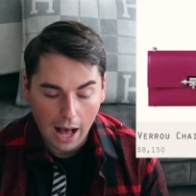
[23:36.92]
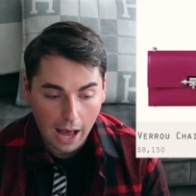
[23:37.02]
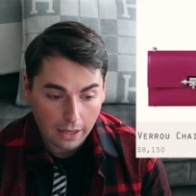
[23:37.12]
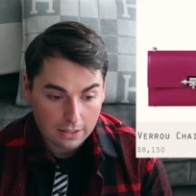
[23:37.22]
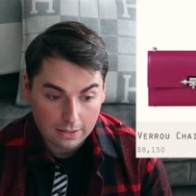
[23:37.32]

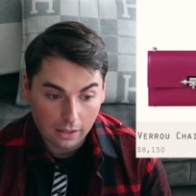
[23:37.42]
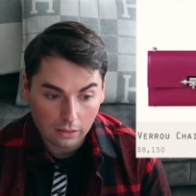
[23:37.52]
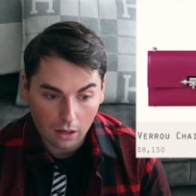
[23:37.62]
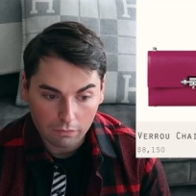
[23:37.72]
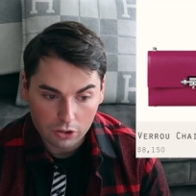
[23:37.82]
I still
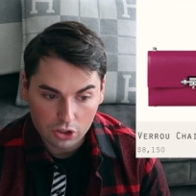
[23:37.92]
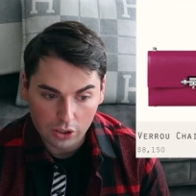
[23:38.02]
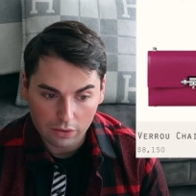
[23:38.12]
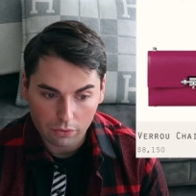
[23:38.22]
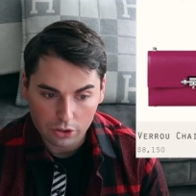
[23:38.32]
love the
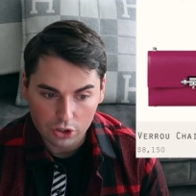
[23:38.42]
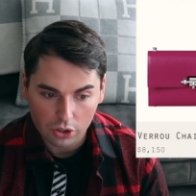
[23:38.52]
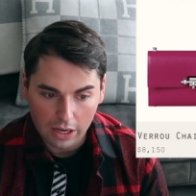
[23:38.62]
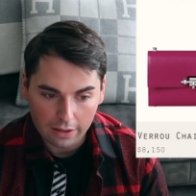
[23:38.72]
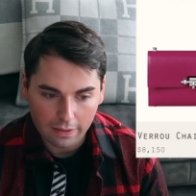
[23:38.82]
chain
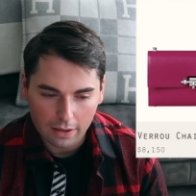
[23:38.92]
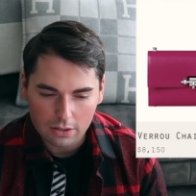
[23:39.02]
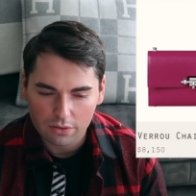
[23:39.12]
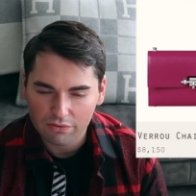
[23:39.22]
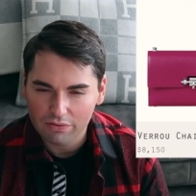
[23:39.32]
version. I think
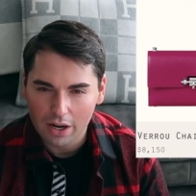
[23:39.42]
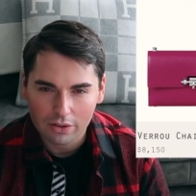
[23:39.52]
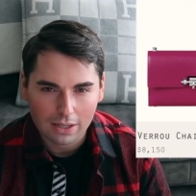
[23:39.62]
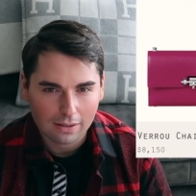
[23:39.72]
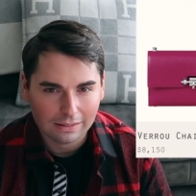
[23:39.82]
it's a
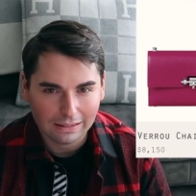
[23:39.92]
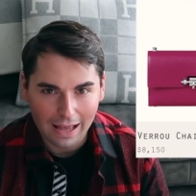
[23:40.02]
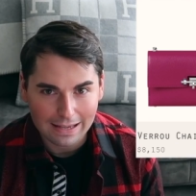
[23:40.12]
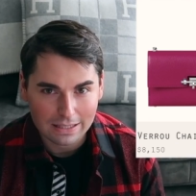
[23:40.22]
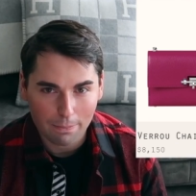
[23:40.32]
very
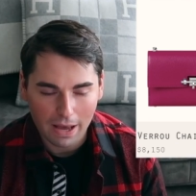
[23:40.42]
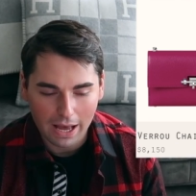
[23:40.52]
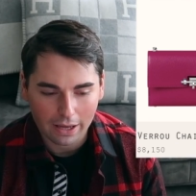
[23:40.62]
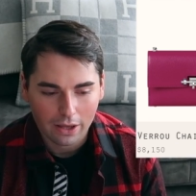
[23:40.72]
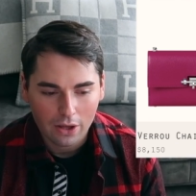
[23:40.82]
classy
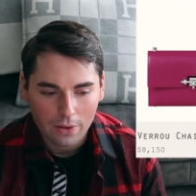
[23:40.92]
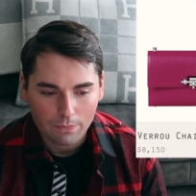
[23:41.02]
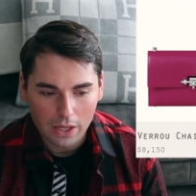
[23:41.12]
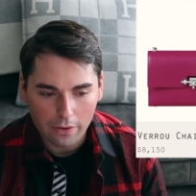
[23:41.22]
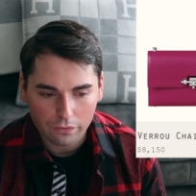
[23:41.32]
bag.
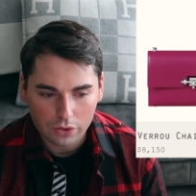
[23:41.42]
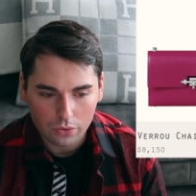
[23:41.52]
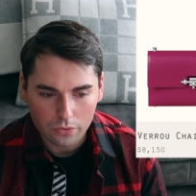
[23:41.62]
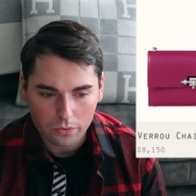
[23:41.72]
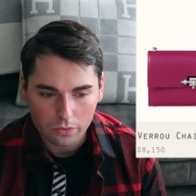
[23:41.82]
If
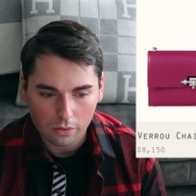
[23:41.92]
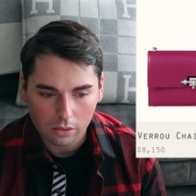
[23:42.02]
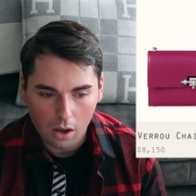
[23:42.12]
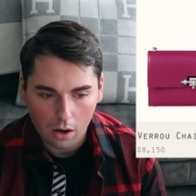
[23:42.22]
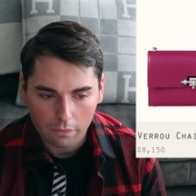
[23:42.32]
you
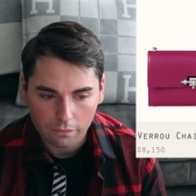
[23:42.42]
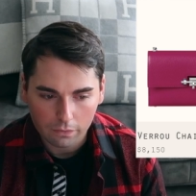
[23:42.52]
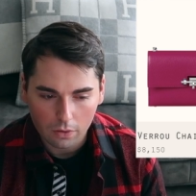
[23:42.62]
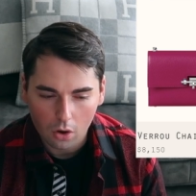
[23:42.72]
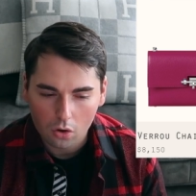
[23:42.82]
love,
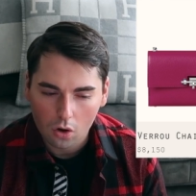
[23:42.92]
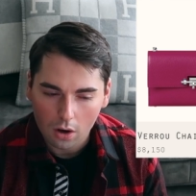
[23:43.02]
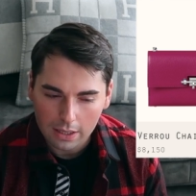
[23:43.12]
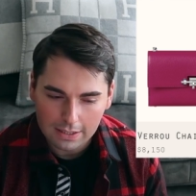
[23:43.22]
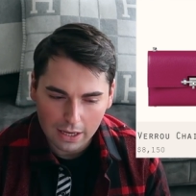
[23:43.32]

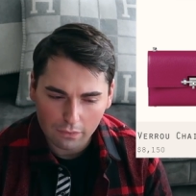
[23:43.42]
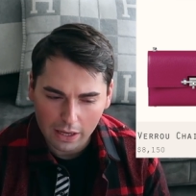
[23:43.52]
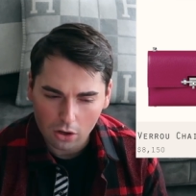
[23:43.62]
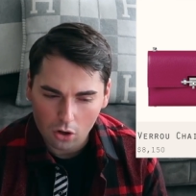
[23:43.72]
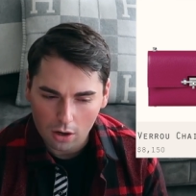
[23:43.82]
it's kind of like
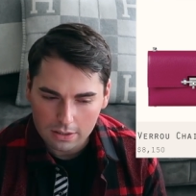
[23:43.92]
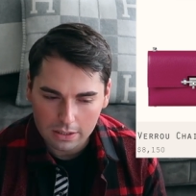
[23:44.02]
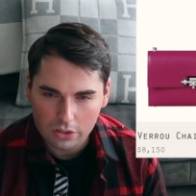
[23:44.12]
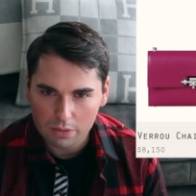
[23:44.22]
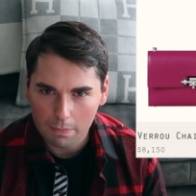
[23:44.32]
a
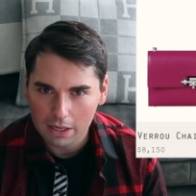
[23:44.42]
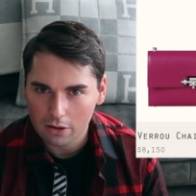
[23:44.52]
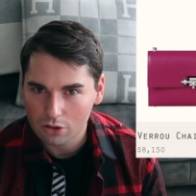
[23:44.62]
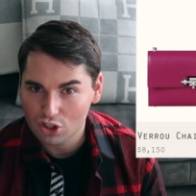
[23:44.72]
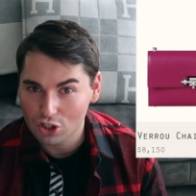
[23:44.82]
Constance meeting
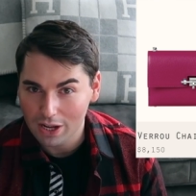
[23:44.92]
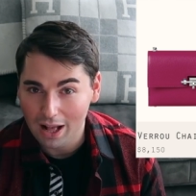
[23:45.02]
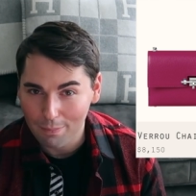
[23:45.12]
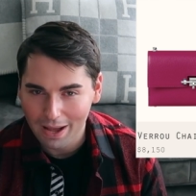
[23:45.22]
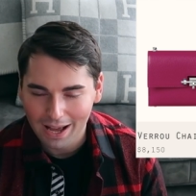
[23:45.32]
a
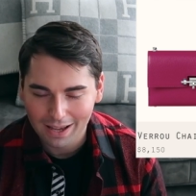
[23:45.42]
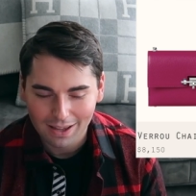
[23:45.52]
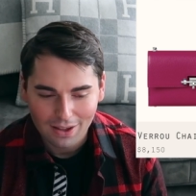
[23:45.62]
Chanel bag.